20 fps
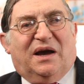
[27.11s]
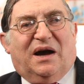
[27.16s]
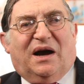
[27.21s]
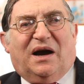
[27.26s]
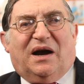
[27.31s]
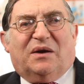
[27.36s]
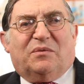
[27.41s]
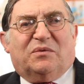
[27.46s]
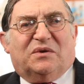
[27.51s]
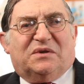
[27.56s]

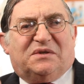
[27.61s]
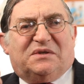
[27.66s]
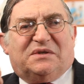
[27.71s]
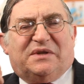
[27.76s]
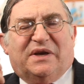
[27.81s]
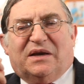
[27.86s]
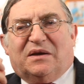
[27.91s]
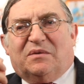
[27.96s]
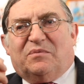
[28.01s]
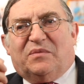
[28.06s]
I was
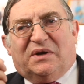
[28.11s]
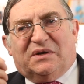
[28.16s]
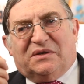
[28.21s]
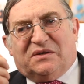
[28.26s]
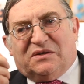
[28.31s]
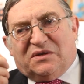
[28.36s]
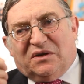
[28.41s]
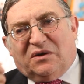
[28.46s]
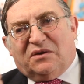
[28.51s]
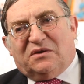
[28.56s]
taken by
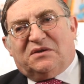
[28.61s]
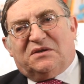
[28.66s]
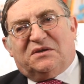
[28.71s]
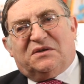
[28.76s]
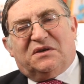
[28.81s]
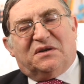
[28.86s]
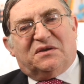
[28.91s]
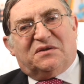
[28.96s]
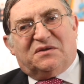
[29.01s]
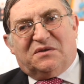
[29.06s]
such
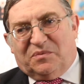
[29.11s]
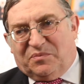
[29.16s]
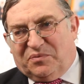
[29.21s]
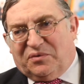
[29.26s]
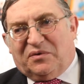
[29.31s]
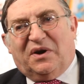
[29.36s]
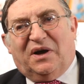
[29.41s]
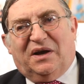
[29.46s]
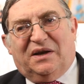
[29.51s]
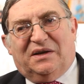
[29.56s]

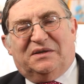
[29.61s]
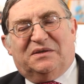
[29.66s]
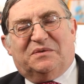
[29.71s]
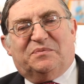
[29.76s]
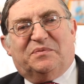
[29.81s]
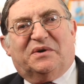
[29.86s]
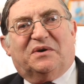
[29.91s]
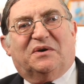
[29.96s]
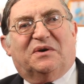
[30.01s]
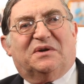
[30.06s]
surprise
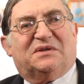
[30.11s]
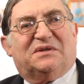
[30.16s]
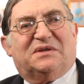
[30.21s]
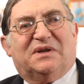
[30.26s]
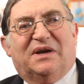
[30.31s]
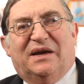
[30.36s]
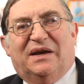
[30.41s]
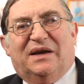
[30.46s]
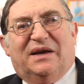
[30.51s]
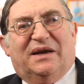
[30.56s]
because
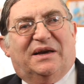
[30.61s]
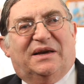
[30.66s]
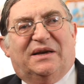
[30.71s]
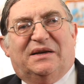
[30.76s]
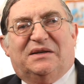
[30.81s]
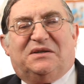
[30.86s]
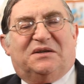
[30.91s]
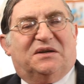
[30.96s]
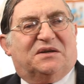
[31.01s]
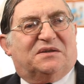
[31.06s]

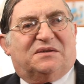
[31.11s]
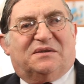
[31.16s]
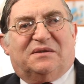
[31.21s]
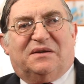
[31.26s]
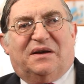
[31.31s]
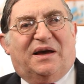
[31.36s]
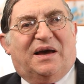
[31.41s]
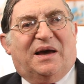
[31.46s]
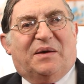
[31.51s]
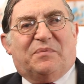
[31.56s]
it just
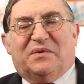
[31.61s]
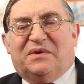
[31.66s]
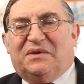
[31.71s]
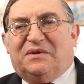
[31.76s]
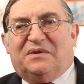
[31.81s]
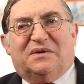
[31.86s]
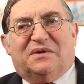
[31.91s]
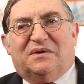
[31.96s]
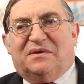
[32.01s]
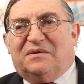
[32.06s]

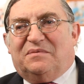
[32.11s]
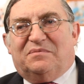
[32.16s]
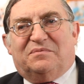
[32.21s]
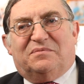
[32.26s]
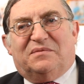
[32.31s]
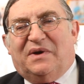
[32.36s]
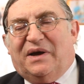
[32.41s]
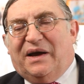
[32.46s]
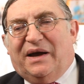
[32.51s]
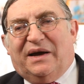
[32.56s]
happened
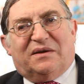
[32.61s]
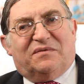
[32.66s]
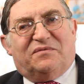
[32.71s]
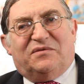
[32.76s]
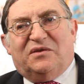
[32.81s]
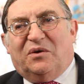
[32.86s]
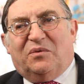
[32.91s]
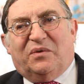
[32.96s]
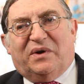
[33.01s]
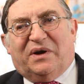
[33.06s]
out of
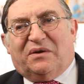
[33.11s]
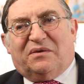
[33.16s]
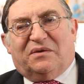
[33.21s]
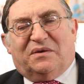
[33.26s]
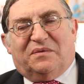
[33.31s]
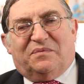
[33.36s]
nowhere.